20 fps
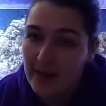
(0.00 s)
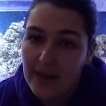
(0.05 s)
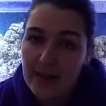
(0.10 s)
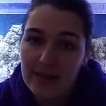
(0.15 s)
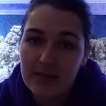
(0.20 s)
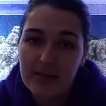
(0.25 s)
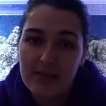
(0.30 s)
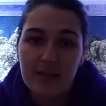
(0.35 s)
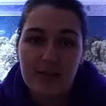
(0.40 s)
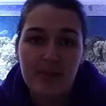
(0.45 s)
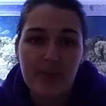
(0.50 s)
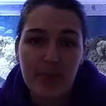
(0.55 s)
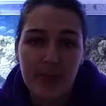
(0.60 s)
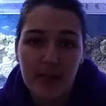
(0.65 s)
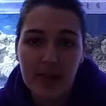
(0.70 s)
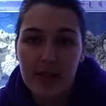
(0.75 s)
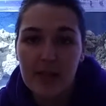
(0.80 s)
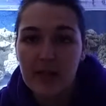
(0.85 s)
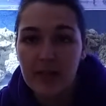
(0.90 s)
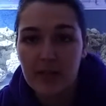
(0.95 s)
has these
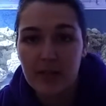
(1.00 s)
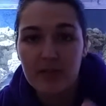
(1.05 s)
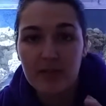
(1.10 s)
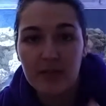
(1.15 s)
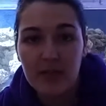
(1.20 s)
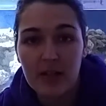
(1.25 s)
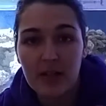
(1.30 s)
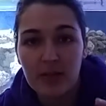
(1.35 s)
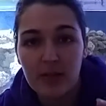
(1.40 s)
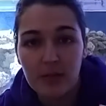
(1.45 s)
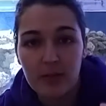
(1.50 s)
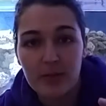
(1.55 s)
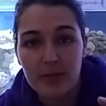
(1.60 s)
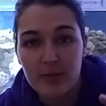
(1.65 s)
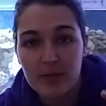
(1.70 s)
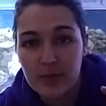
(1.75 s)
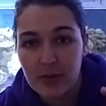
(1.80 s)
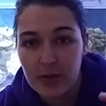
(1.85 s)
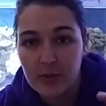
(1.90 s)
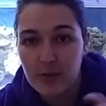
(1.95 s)
big,
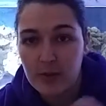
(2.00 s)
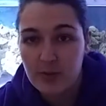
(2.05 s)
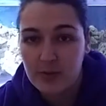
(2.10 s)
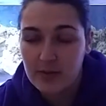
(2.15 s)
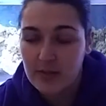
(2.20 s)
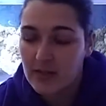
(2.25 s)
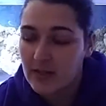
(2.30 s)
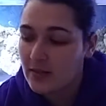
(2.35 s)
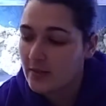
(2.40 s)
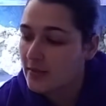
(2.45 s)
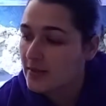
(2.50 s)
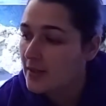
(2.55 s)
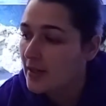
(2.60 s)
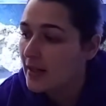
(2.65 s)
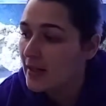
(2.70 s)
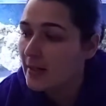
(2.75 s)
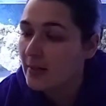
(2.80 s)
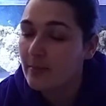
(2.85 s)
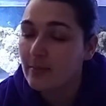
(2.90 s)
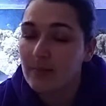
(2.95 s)
ginormous turbo snails,
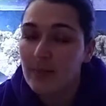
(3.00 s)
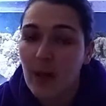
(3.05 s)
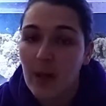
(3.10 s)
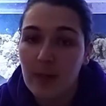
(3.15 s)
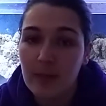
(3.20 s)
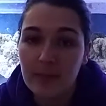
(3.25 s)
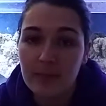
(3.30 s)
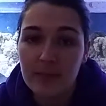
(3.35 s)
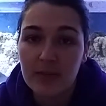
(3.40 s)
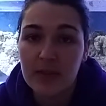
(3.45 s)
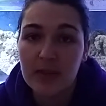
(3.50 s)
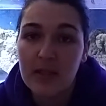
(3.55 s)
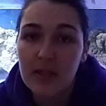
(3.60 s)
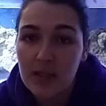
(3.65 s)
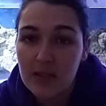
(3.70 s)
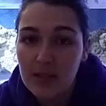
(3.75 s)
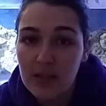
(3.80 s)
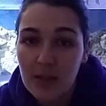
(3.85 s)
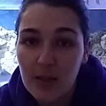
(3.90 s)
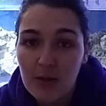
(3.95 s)
I'm
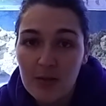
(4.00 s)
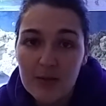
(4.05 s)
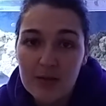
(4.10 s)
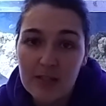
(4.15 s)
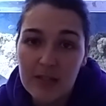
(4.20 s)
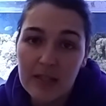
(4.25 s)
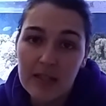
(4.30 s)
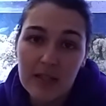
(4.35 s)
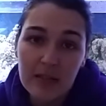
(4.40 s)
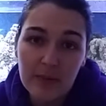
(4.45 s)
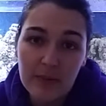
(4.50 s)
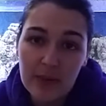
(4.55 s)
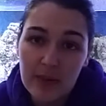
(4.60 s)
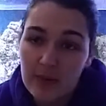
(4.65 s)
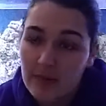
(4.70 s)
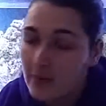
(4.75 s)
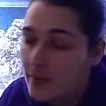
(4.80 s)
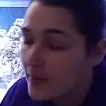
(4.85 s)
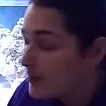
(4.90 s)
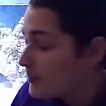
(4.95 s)
this close to getting rid
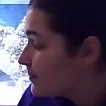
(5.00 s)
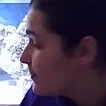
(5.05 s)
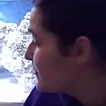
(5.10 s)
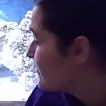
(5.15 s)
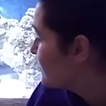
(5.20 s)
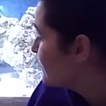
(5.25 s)
of them.